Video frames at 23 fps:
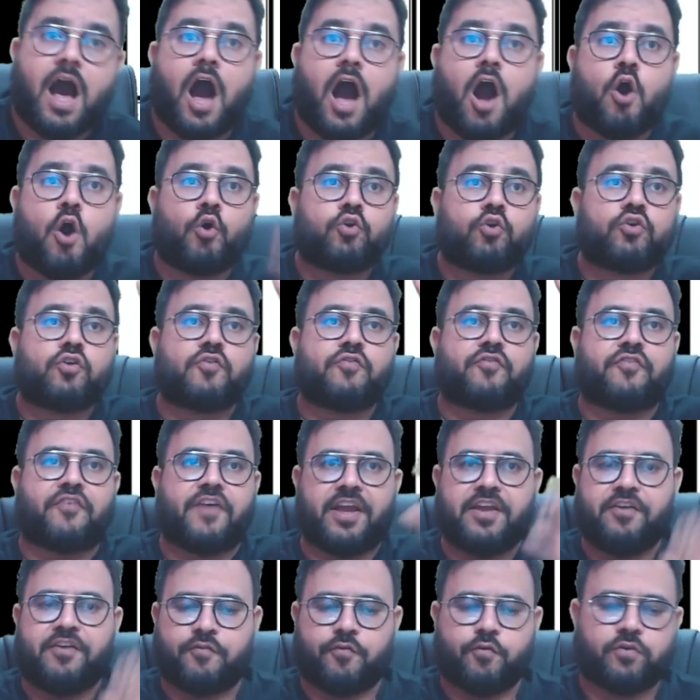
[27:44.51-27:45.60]
out of
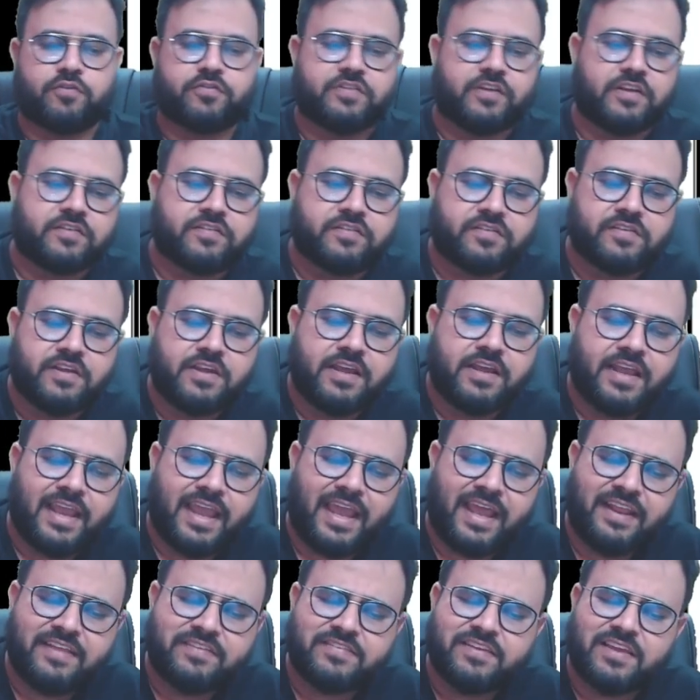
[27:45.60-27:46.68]
5 forces,
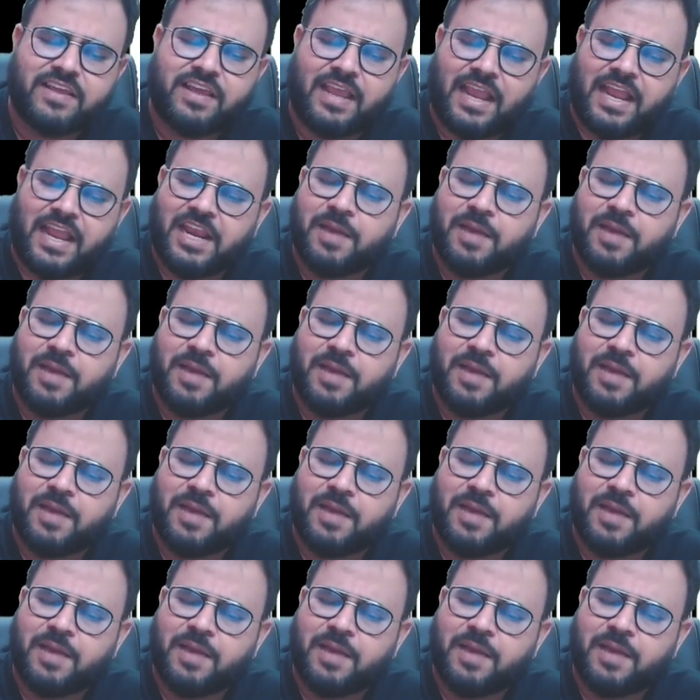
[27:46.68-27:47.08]
can I say in a